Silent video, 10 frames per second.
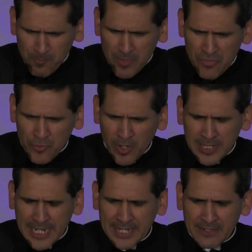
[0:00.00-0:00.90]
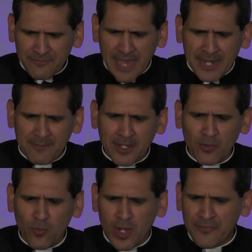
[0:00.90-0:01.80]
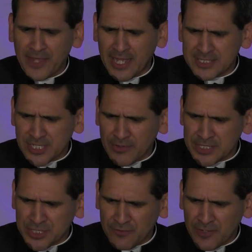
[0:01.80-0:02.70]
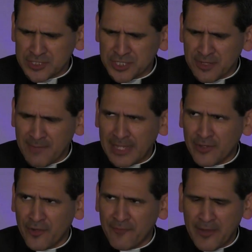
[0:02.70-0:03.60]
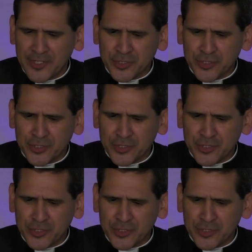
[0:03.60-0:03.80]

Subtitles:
through Our Lady of Fatima. 1, the consecration of Russia to the Immaculate Heart of Mary.